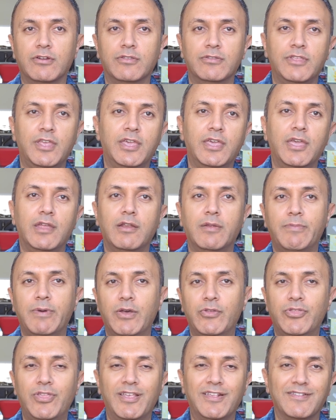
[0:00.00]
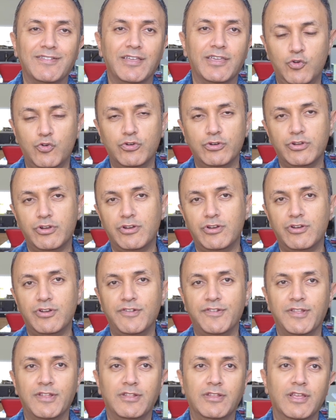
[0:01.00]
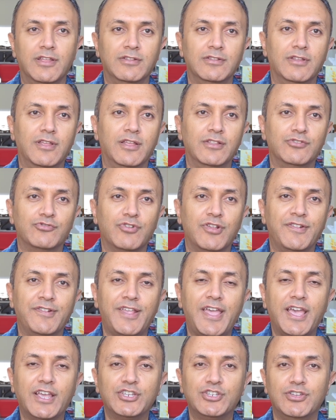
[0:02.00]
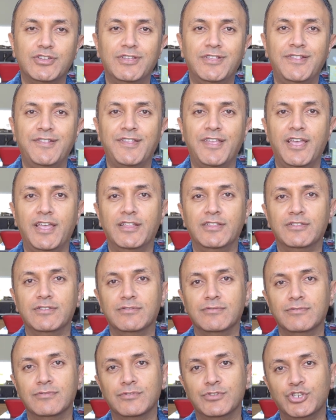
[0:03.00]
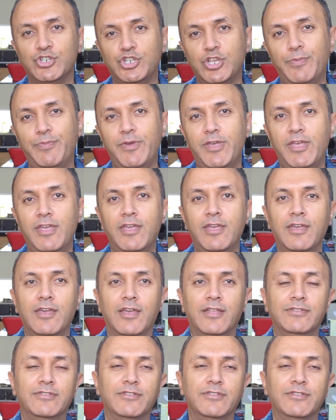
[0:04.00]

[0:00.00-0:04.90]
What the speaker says: they care about things like orders and transactions and shipping and